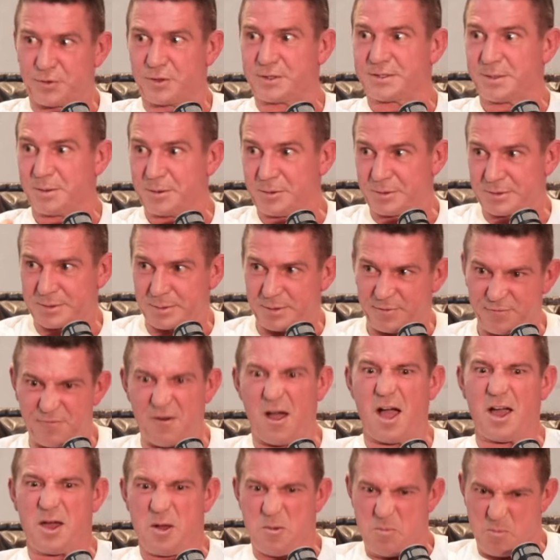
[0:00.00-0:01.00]
the first time he looked at me,
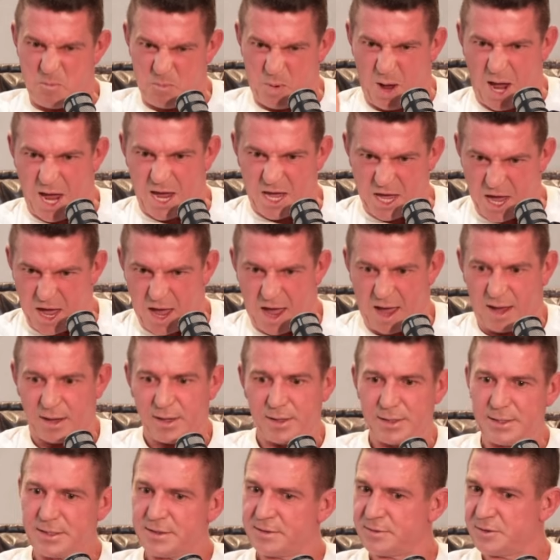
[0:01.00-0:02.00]
"fucking Baker,
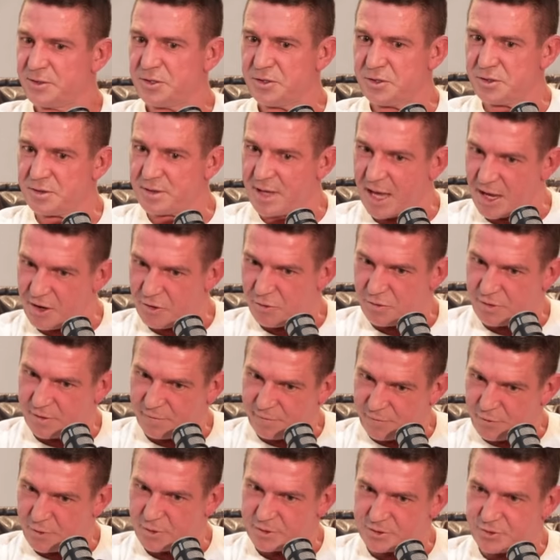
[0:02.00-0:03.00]
you do that, you're on the
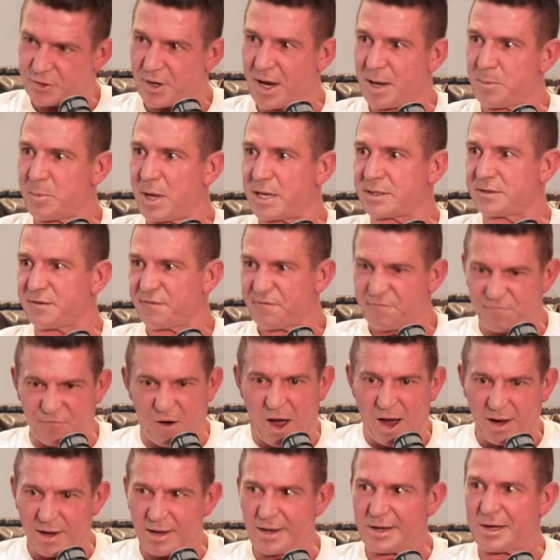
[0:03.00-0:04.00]
first train back to
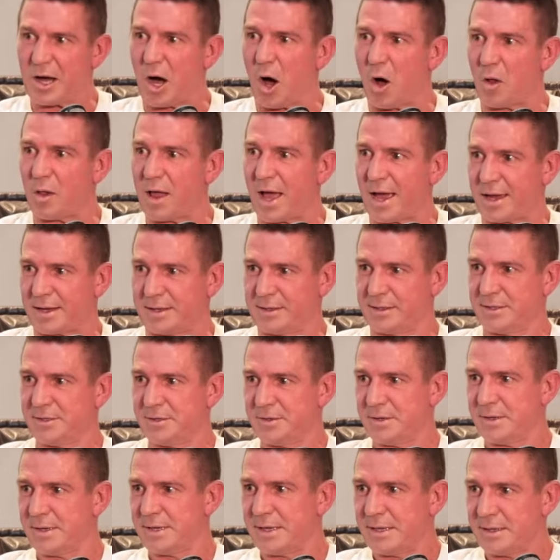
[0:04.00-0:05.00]
fucking Colac."
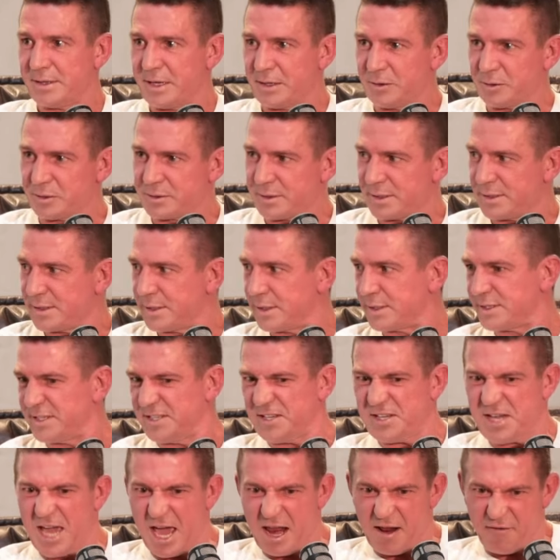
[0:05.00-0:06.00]
He looked at me and he goes,
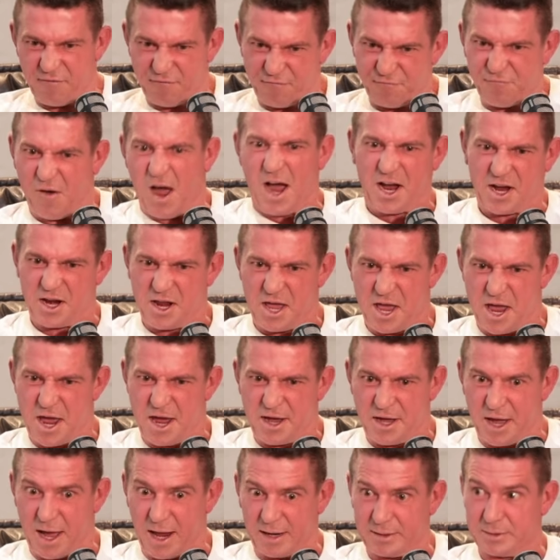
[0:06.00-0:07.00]
"Get a fucking
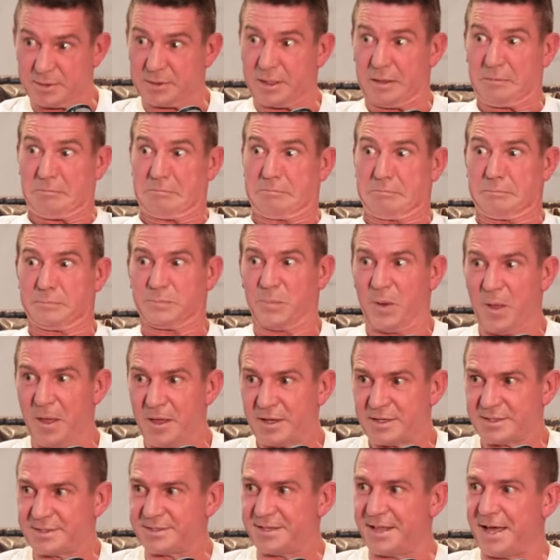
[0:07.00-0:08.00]
haircut." And I was like,
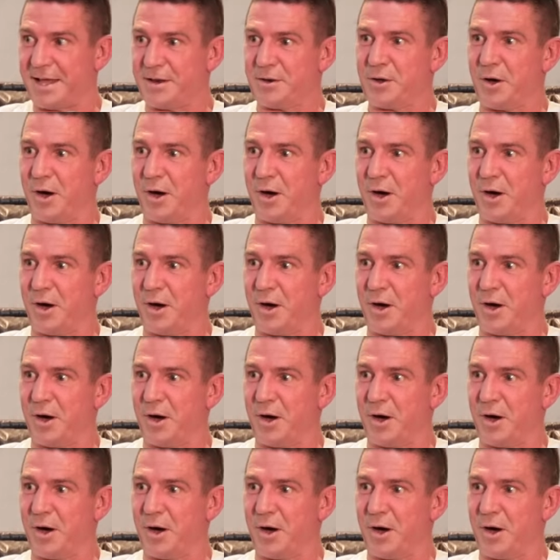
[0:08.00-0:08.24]
so that